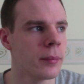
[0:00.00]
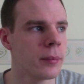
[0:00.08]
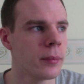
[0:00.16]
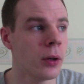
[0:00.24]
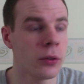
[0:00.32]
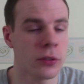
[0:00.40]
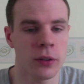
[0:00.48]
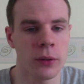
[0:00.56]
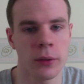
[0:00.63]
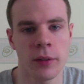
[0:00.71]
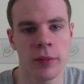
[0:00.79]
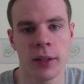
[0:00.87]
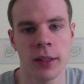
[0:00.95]
also
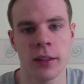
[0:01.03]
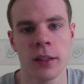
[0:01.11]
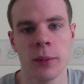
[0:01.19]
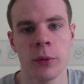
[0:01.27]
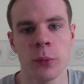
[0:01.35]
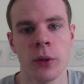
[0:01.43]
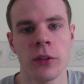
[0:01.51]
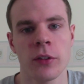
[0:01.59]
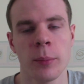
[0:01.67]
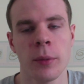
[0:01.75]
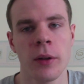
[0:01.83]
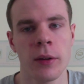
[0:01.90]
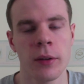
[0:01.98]
the fact that it was once a
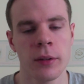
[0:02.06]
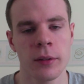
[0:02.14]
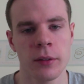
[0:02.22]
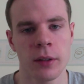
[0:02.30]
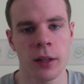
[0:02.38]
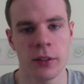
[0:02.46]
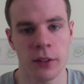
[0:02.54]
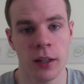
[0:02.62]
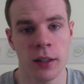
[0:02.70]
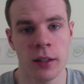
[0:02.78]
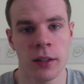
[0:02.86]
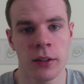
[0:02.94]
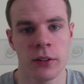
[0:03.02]
month. And I
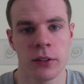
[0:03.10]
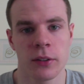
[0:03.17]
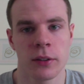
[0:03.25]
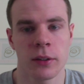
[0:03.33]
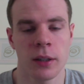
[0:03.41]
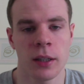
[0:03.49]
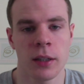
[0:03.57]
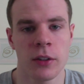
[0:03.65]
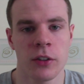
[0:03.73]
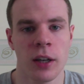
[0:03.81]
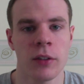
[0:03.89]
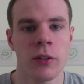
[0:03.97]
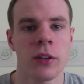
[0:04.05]
started this in
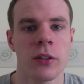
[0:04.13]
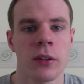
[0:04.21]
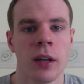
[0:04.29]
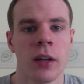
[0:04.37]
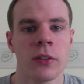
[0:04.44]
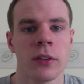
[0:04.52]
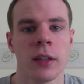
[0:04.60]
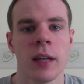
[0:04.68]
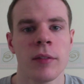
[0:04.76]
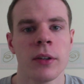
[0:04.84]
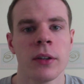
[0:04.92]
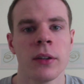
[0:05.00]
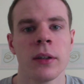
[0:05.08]
January
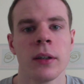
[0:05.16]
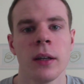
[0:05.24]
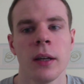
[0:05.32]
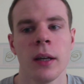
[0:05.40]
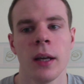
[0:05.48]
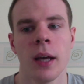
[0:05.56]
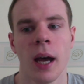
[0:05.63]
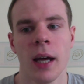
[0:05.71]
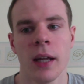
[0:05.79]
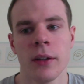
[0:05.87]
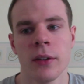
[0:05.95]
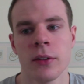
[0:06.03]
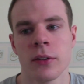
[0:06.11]
2011,
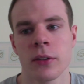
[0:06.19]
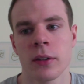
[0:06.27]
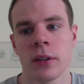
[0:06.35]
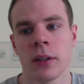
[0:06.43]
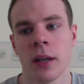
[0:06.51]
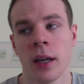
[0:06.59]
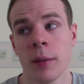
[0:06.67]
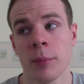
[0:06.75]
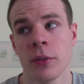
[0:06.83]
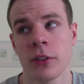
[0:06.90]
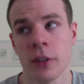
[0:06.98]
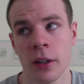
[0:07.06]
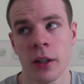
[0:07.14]
and I'm
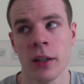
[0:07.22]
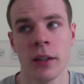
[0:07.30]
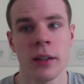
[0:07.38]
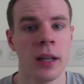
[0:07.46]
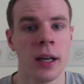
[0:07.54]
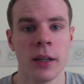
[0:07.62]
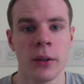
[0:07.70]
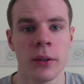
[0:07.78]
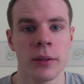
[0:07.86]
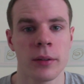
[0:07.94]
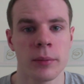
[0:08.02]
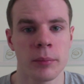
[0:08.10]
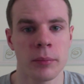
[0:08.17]
still on it now,
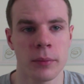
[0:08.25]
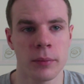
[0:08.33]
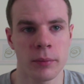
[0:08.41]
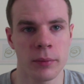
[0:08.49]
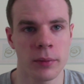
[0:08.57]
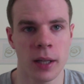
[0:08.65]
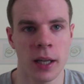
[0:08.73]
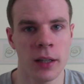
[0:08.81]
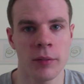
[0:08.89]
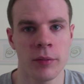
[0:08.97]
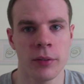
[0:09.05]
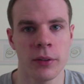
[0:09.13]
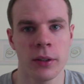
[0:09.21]
getting
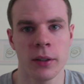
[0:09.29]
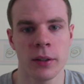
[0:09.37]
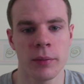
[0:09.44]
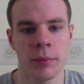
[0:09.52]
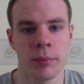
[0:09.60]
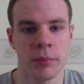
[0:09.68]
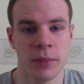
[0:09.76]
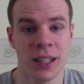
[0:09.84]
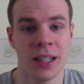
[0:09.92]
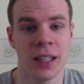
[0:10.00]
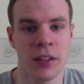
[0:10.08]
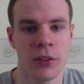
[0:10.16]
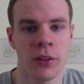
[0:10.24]
on for
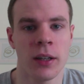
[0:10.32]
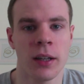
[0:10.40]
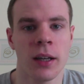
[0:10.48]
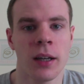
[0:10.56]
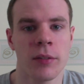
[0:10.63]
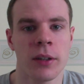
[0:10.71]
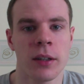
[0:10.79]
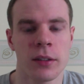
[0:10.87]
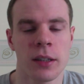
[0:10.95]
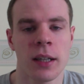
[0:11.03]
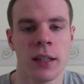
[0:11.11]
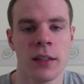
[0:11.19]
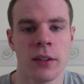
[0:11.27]
nearly 3.5 years
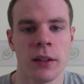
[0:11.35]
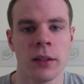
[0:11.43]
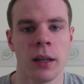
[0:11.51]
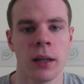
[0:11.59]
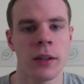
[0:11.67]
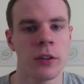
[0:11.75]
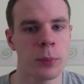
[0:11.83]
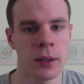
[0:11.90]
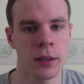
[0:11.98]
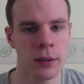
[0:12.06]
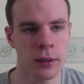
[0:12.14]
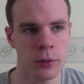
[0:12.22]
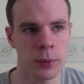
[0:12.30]
later, and it's been
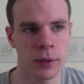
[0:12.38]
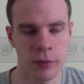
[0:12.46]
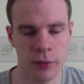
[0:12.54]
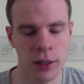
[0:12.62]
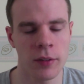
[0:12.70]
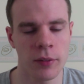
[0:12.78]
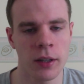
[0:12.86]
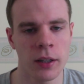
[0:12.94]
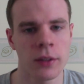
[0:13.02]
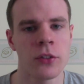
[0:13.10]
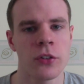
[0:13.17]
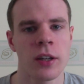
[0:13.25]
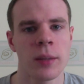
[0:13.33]
a very, very
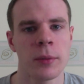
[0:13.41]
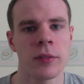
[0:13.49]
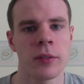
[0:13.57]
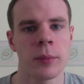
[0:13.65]
good treatment for